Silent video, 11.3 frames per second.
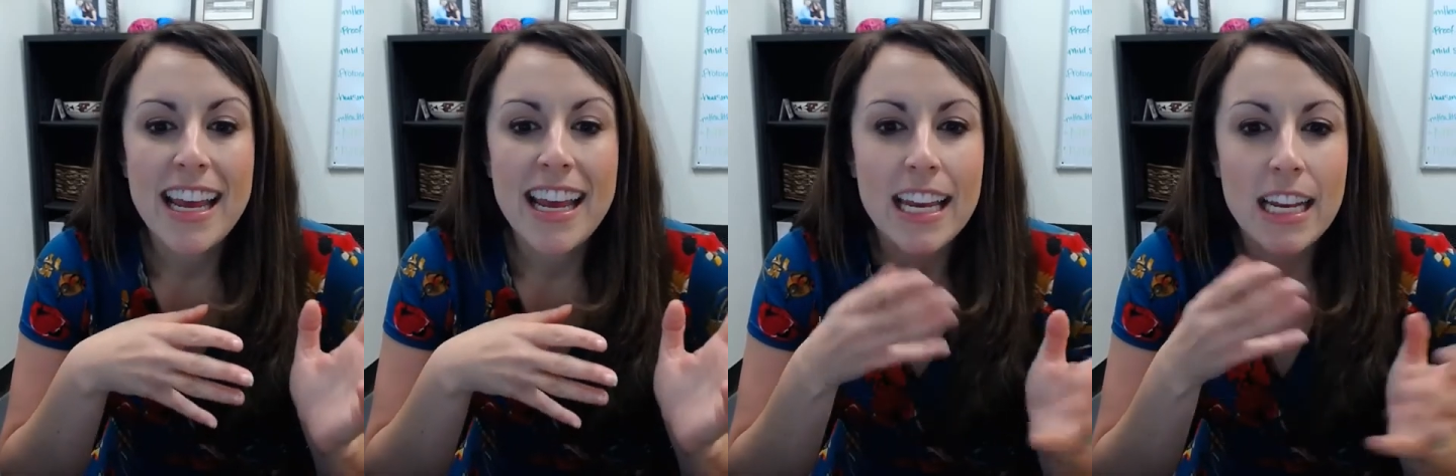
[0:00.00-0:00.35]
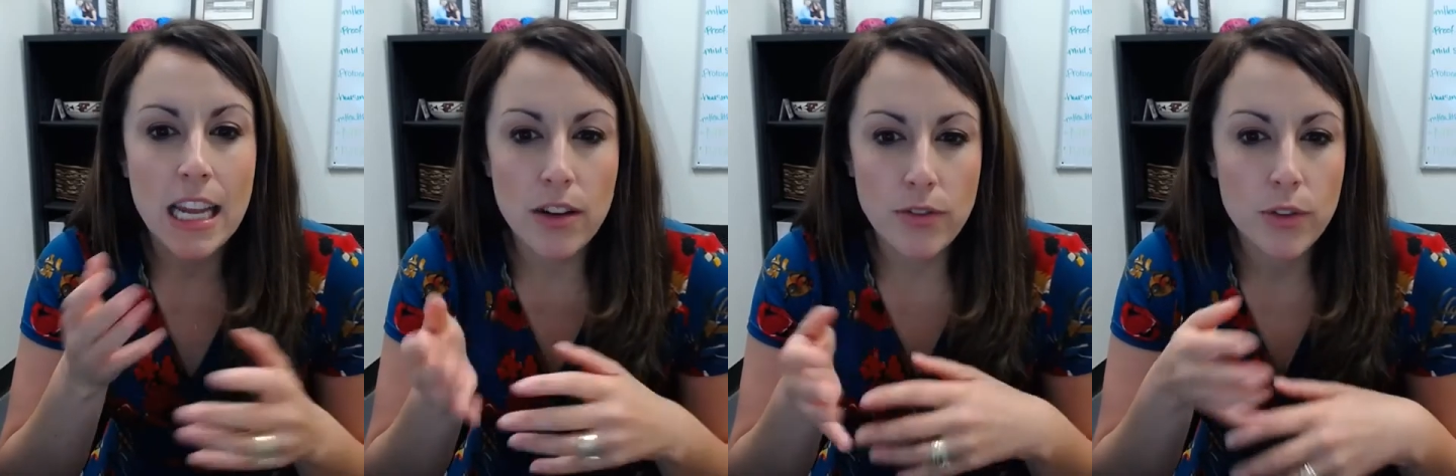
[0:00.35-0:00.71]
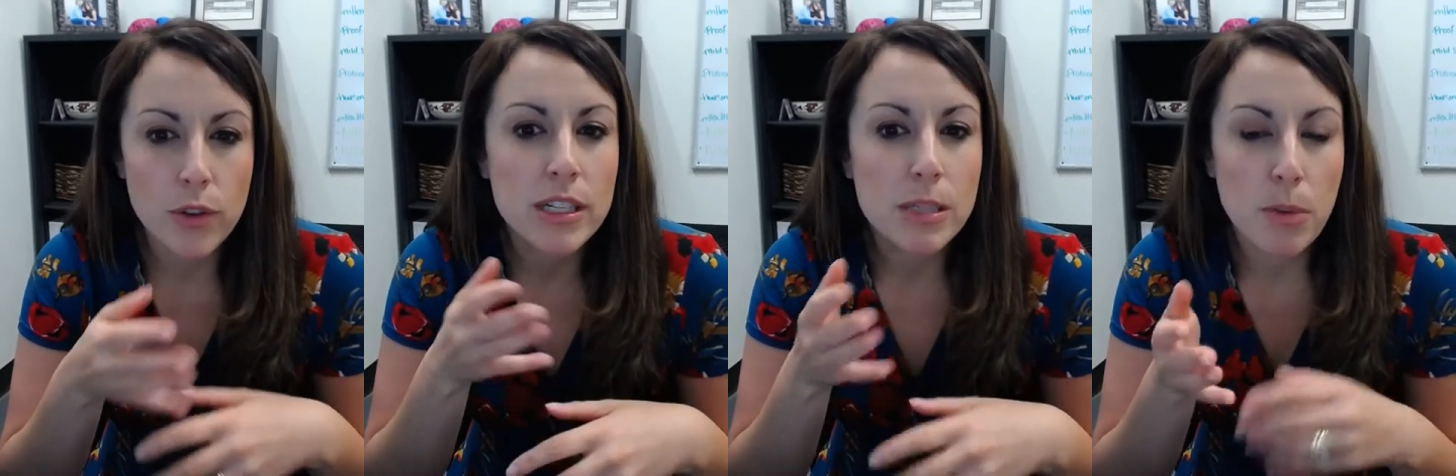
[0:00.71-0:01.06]
can
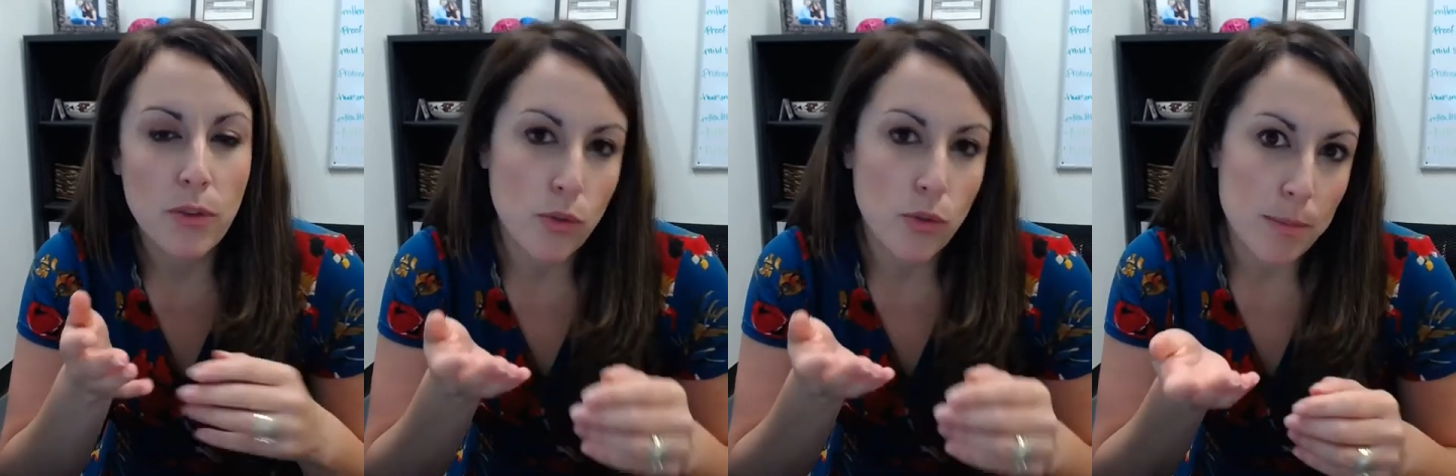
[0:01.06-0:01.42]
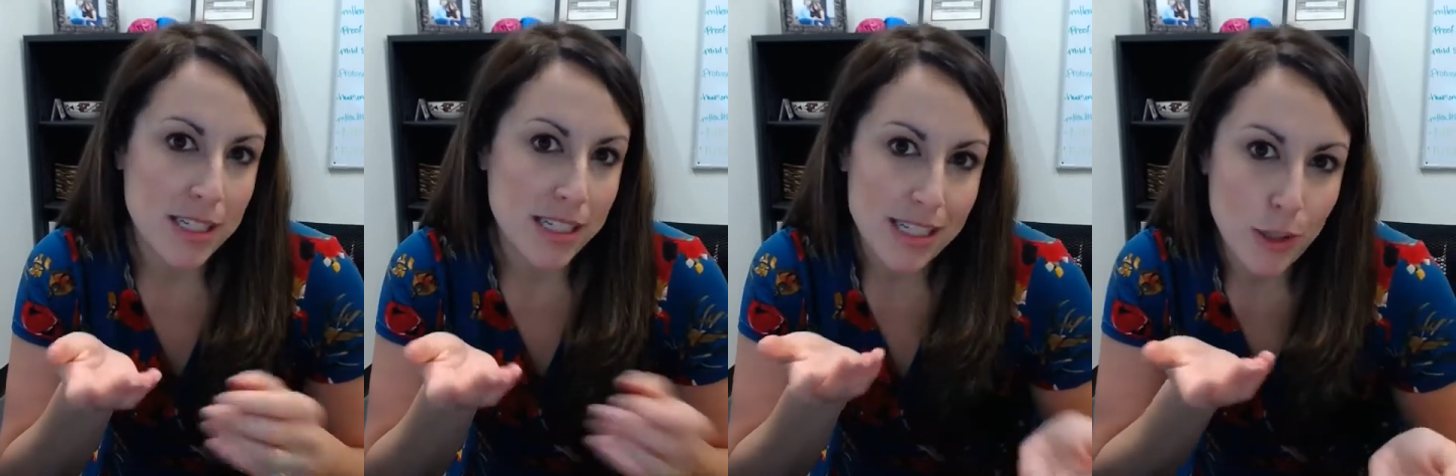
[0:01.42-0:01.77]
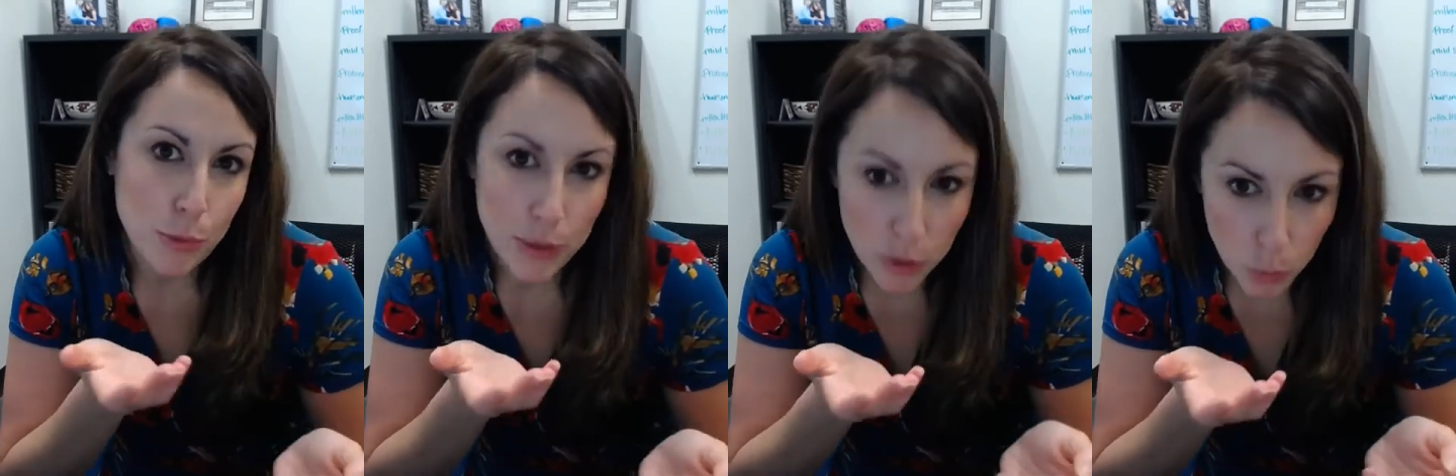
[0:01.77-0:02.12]
influence performance in
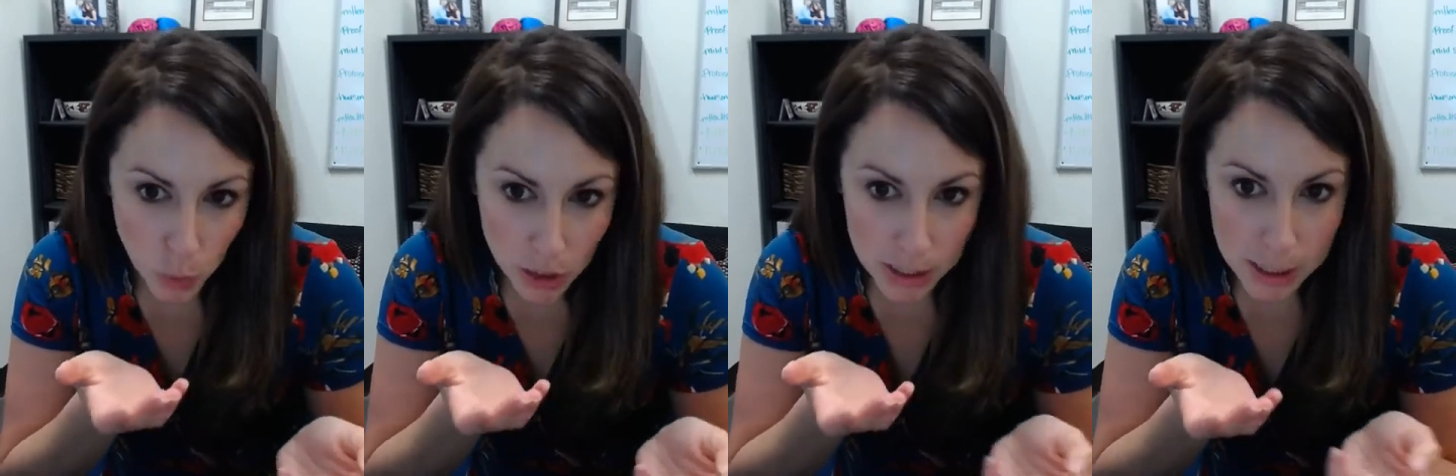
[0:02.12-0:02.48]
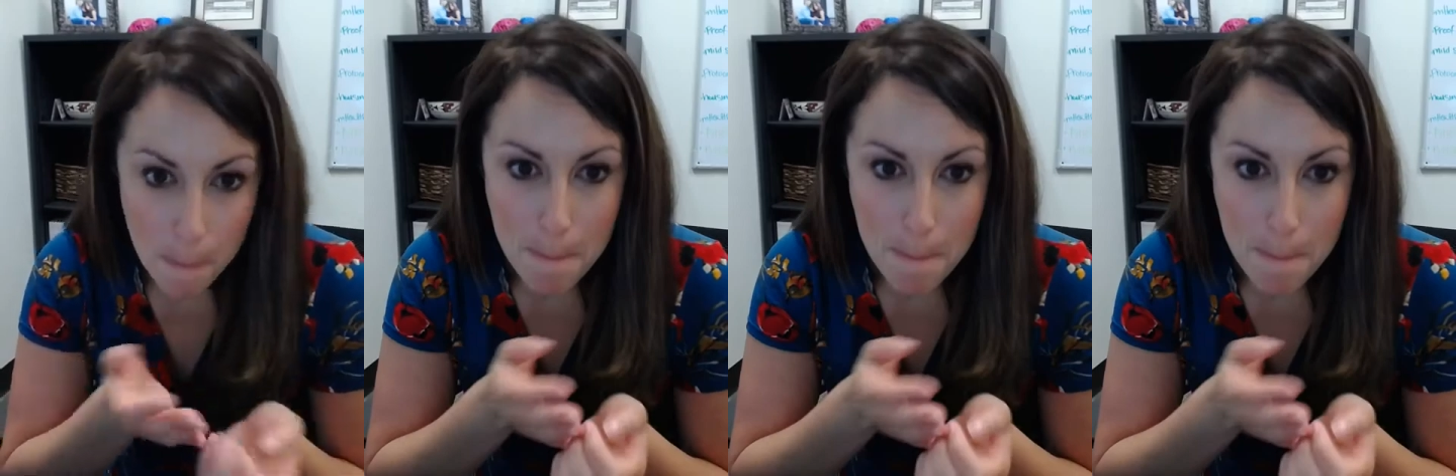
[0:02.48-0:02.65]
the real world.